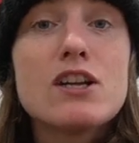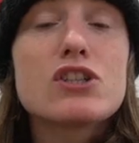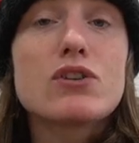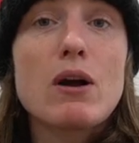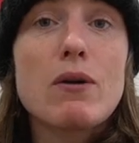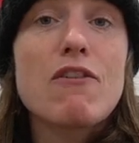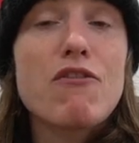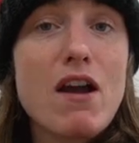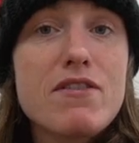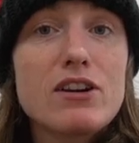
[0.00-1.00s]
So now we have
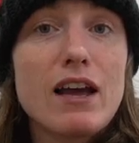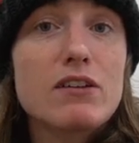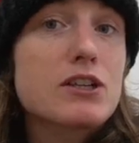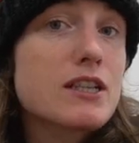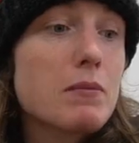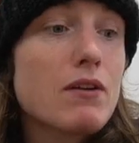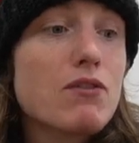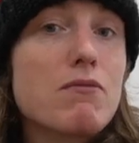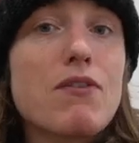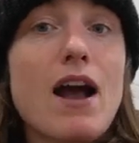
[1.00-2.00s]
500 calories coming
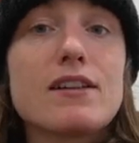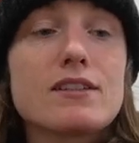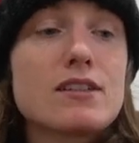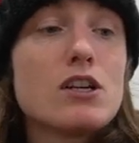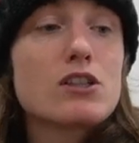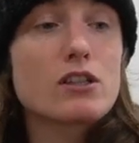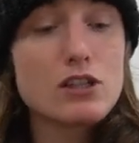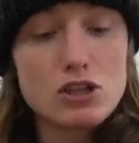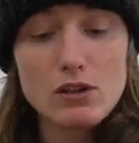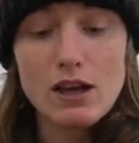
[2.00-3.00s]
from fats. So
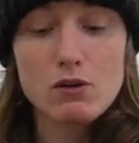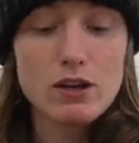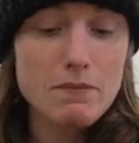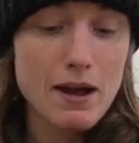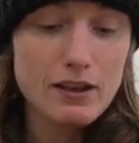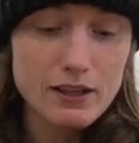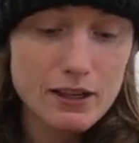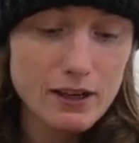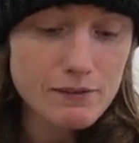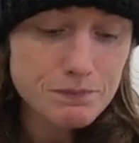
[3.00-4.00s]
let's do that quick math
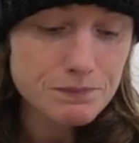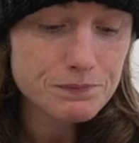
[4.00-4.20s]
here.